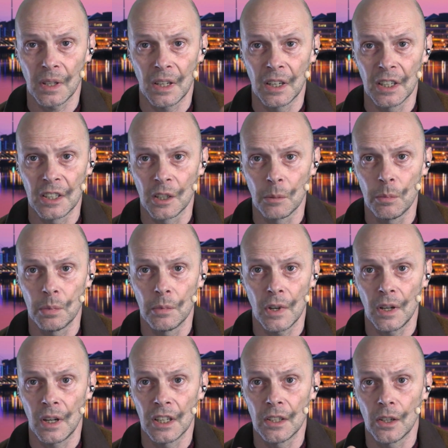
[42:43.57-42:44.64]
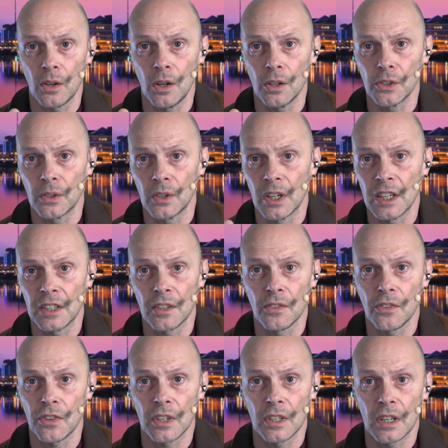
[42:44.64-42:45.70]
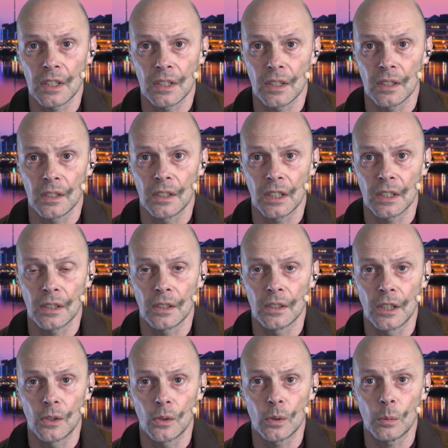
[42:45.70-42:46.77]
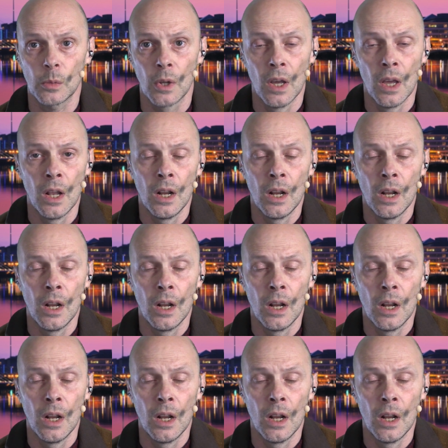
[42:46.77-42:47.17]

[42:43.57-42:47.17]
a little other latency than normal.